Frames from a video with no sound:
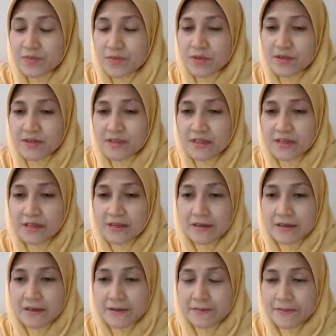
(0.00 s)
with
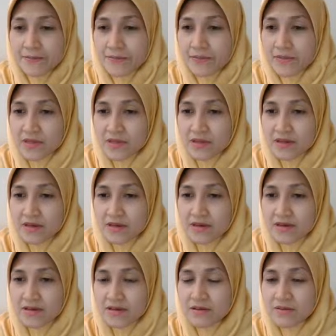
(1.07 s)
the uh,